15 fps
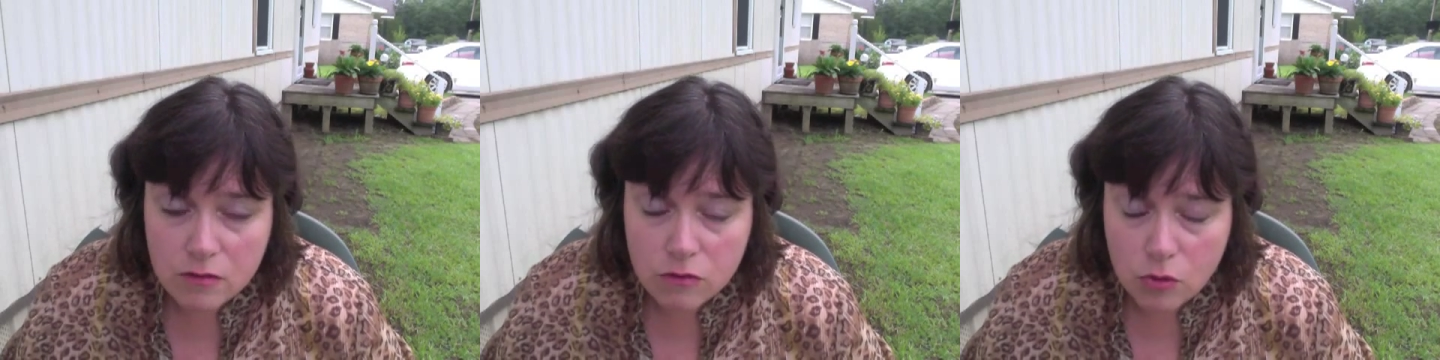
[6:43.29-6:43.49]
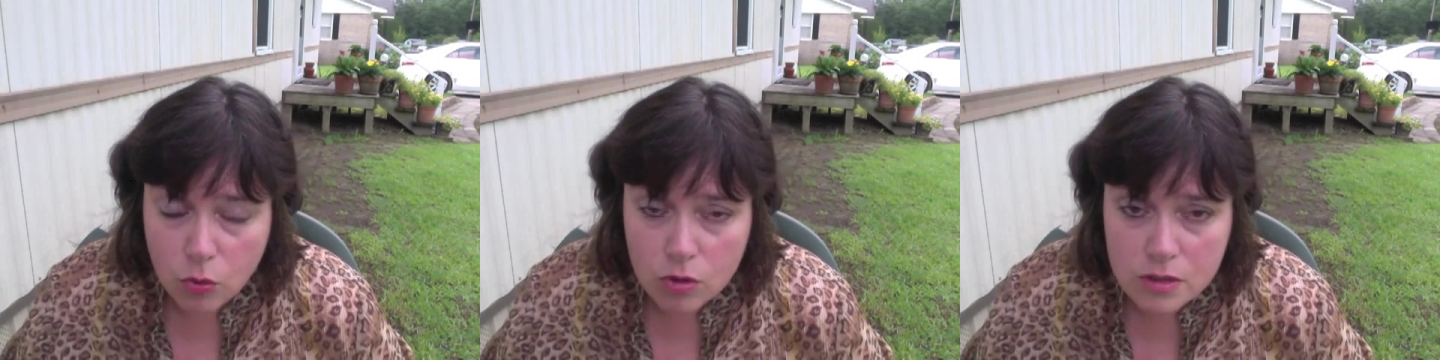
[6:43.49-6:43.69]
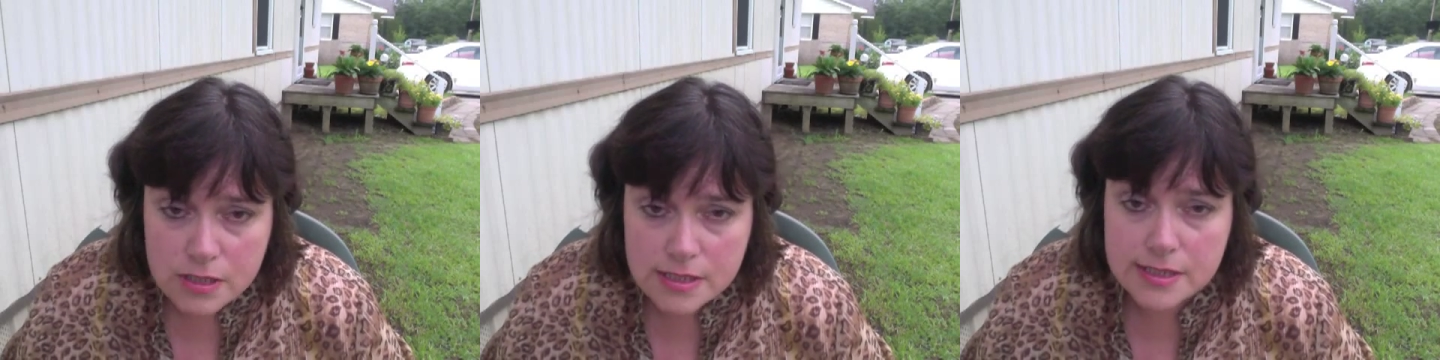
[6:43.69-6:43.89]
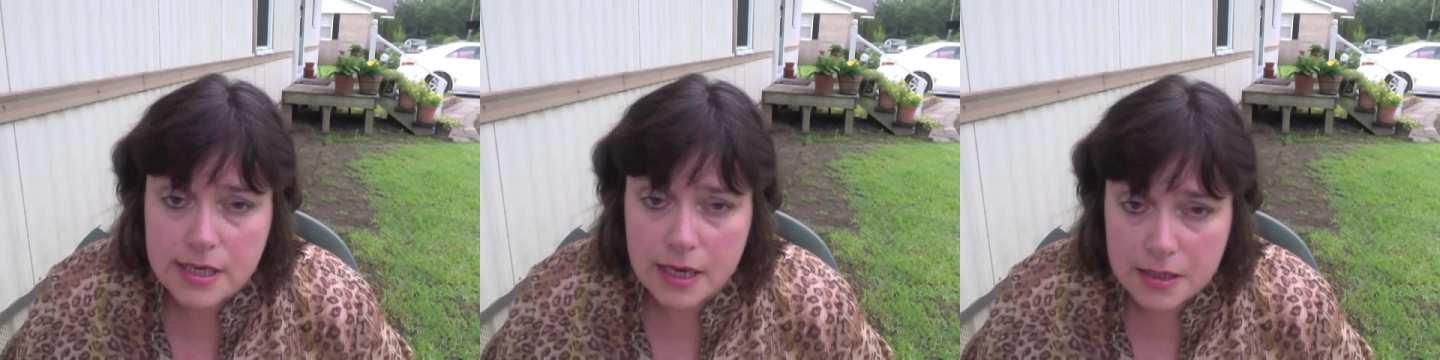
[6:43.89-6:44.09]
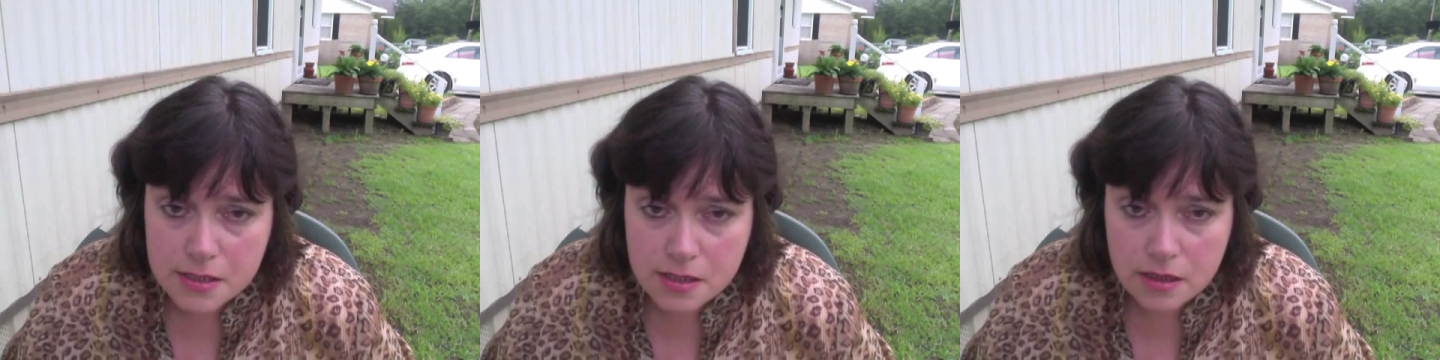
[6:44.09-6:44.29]
of course, is
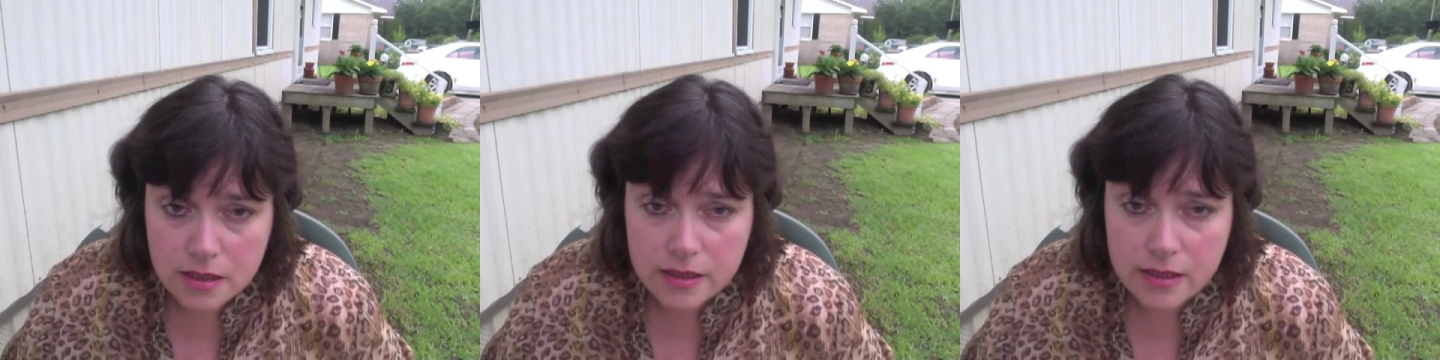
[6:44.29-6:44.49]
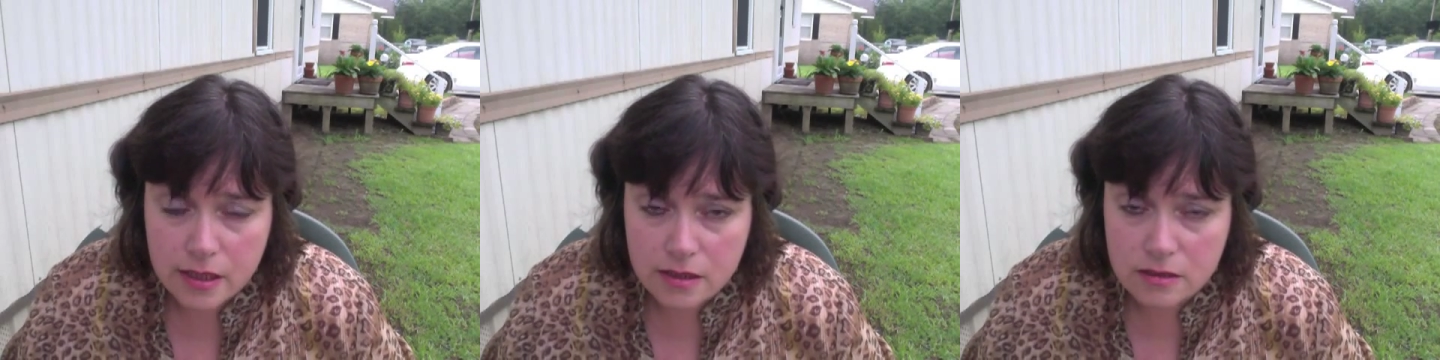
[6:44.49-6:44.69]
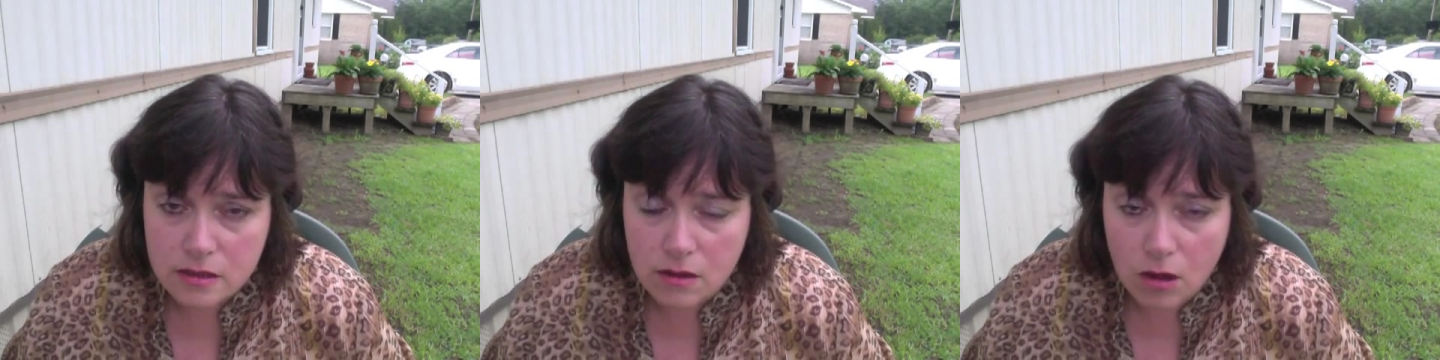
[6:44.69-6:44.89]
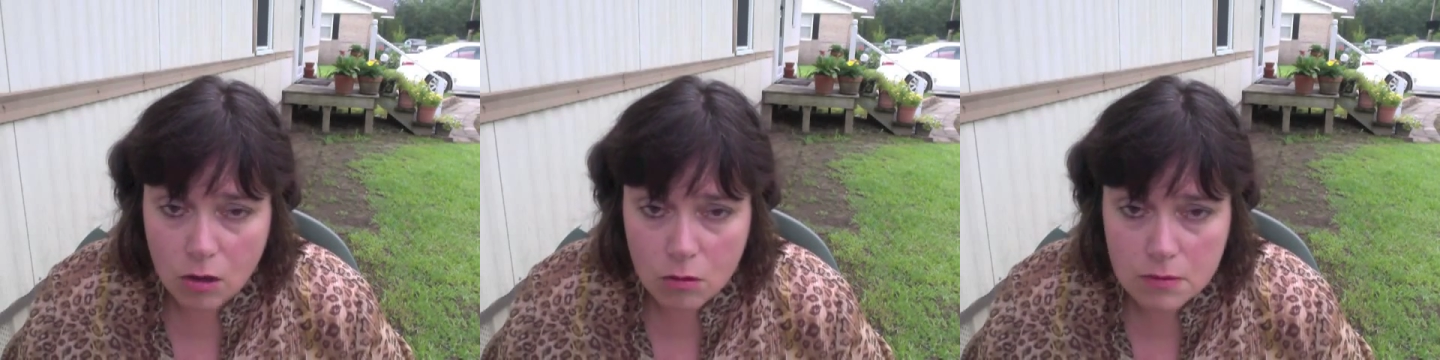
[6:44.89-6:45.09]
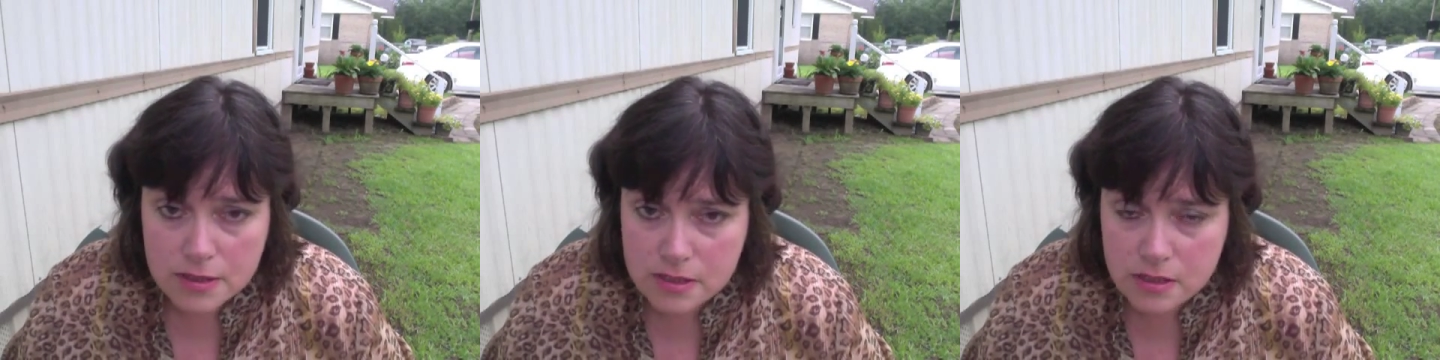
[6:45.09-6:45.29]
excellent and
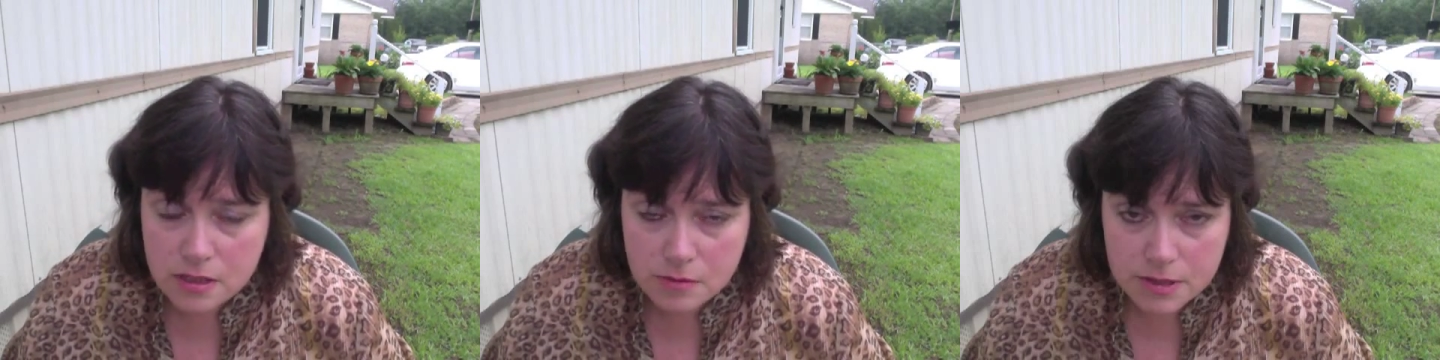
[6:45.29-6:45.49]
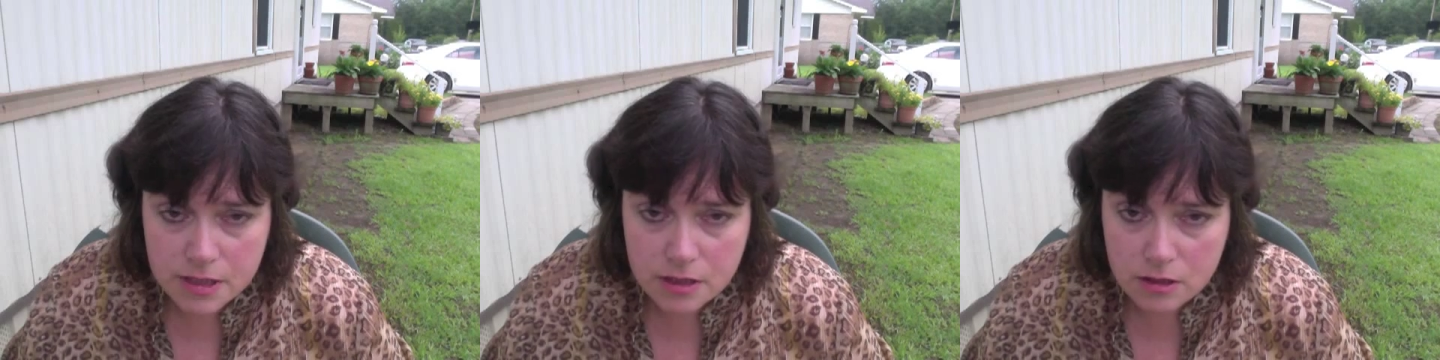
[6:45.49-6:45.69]
always to be